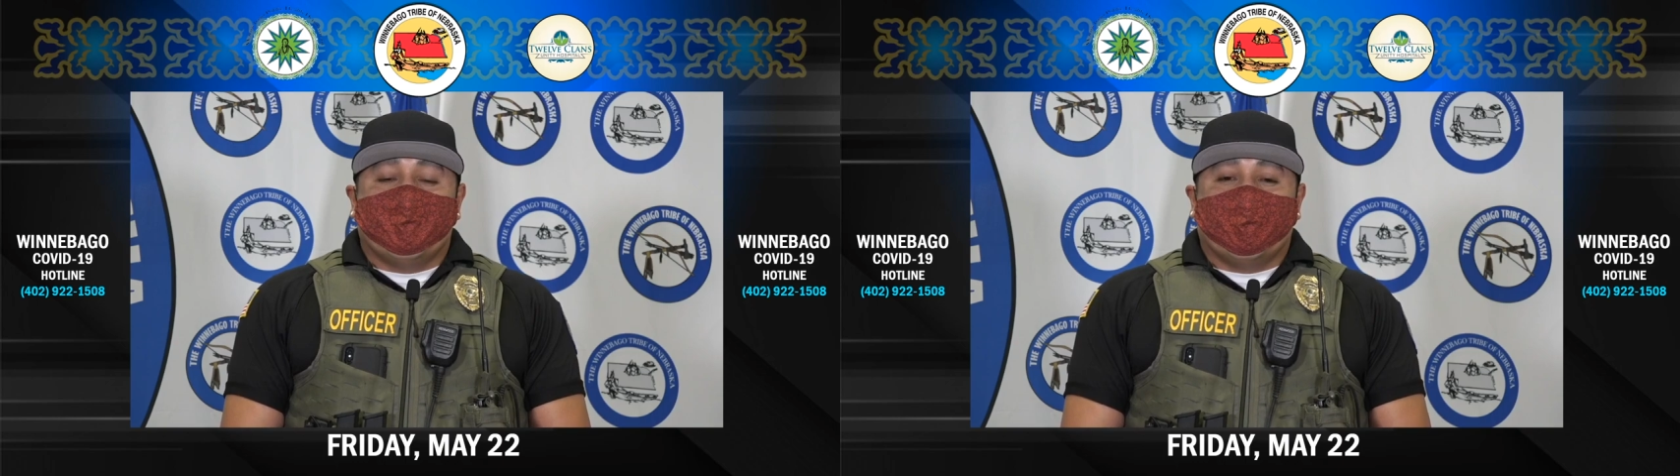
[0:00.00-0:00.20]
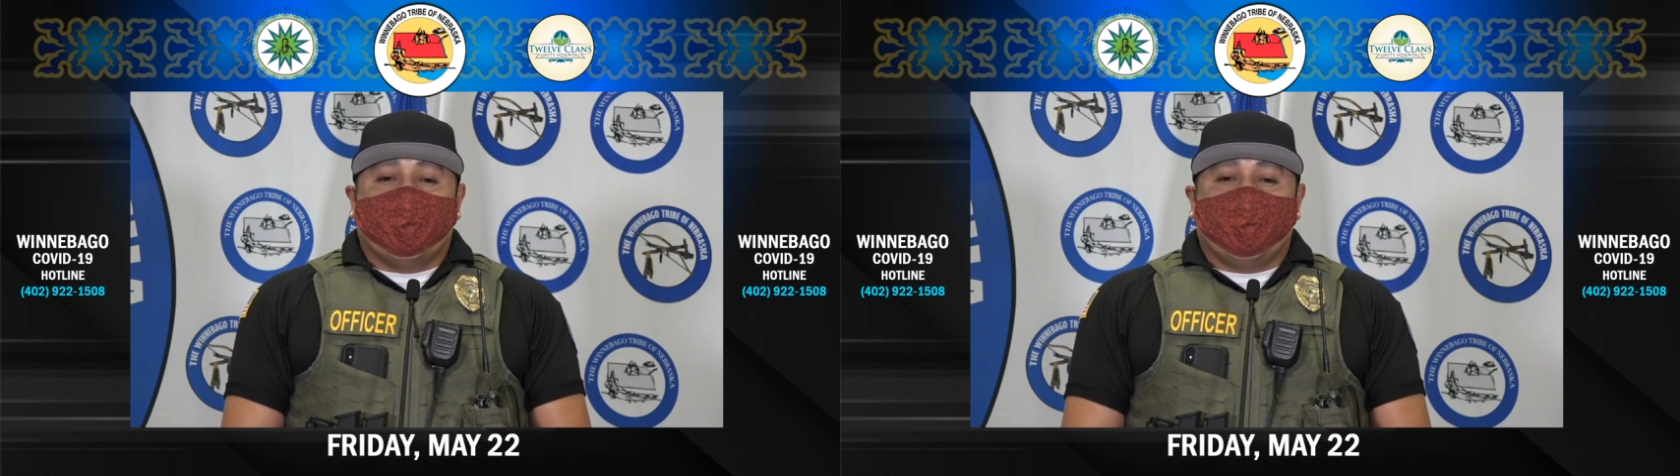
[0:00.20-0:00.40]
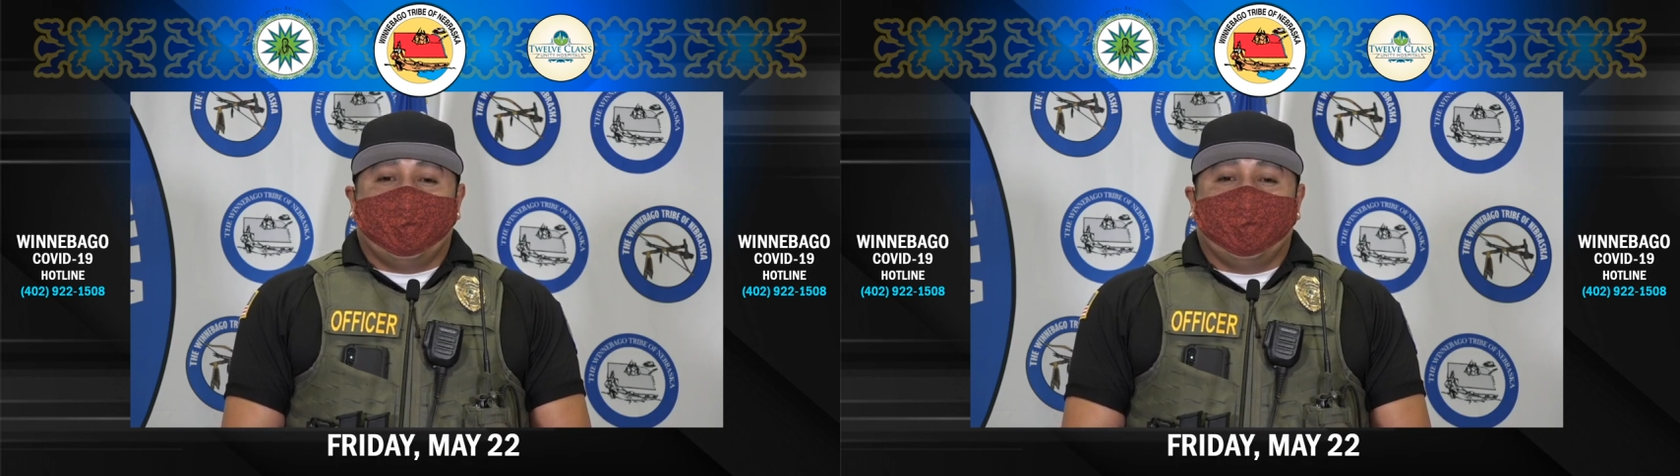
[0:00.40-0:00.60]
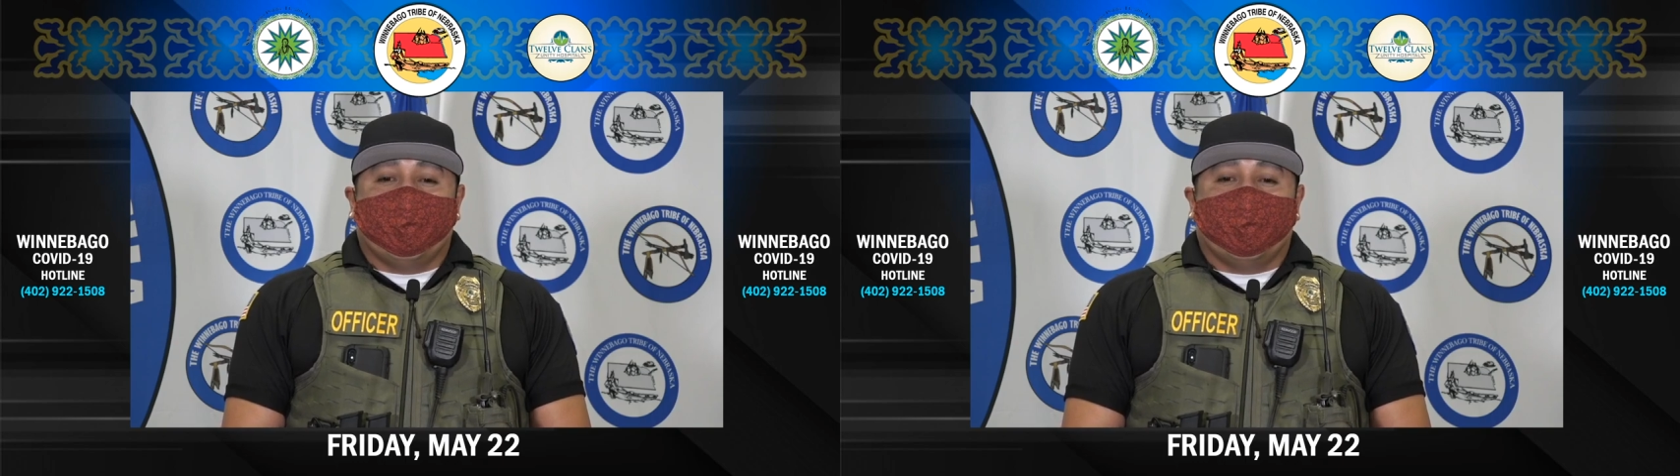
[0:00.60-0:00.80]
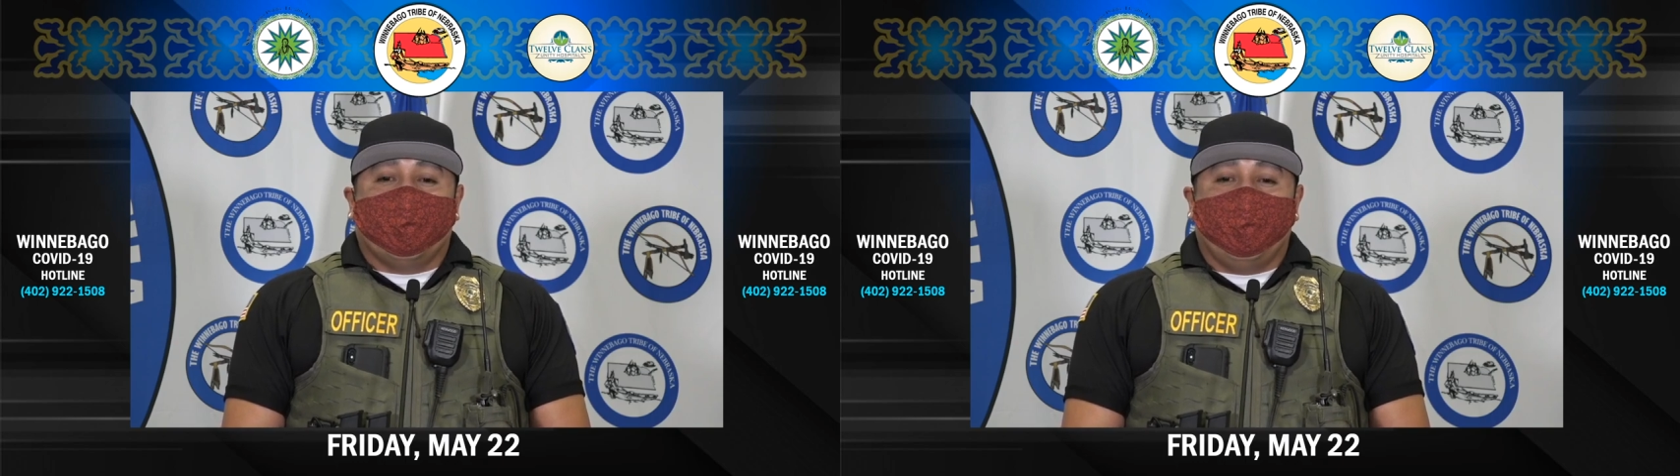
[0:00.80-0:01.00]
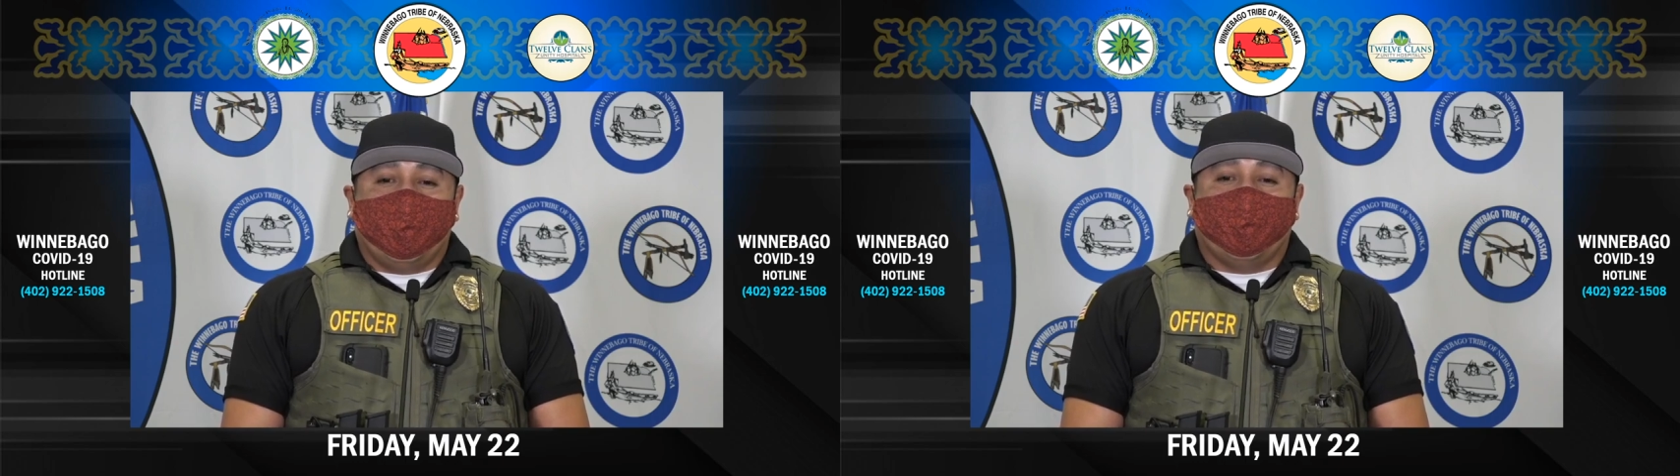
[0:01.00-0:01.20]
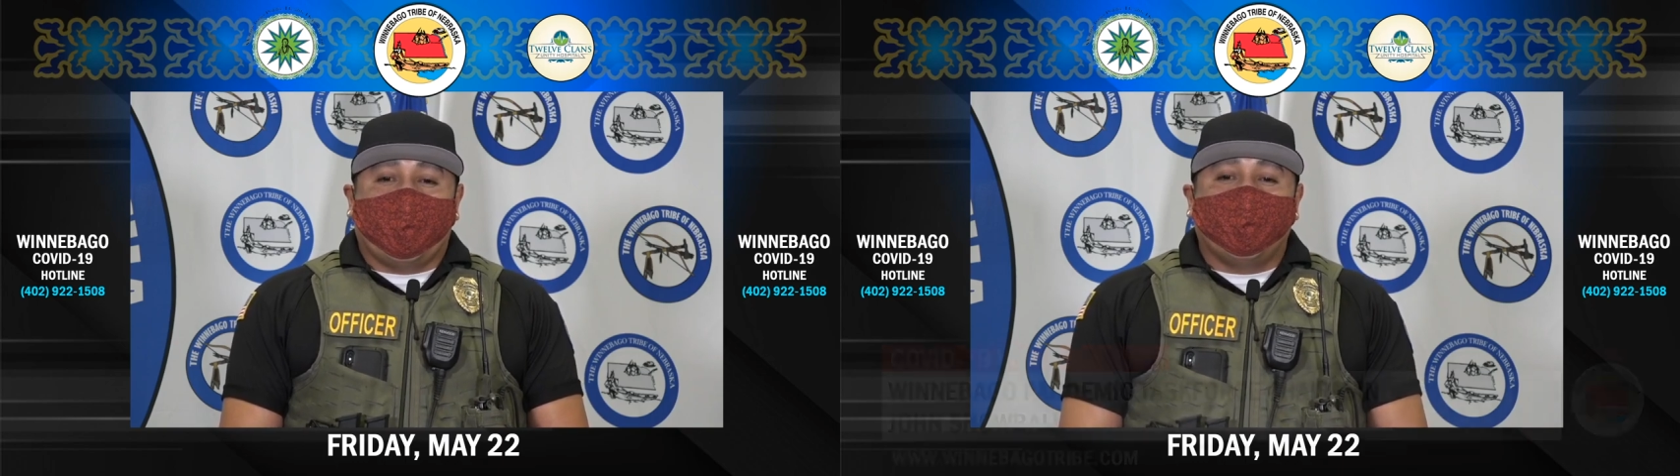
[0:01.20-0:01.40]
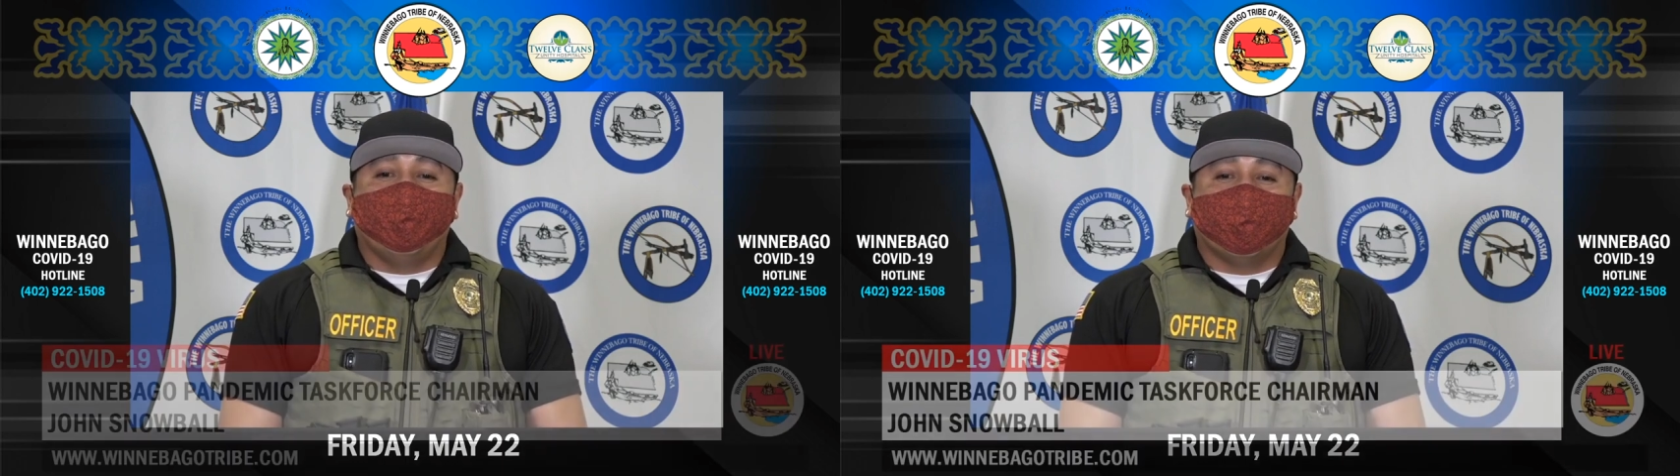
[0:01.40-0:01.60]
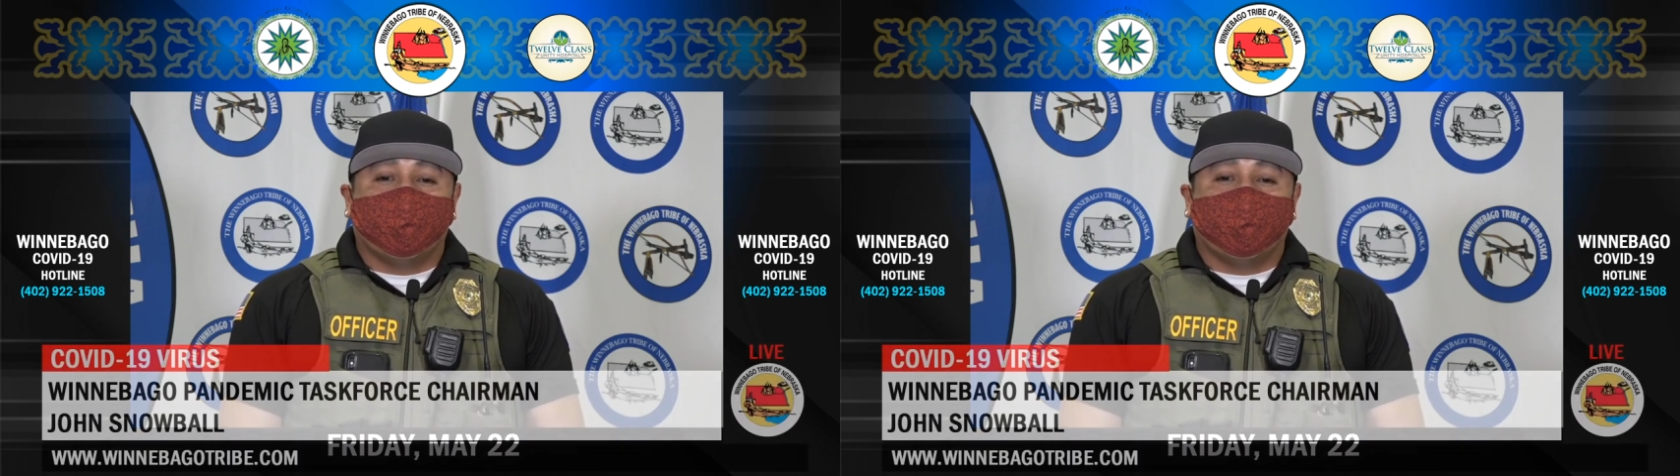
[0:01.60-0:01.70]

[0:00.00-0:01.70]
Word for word: that, that, I,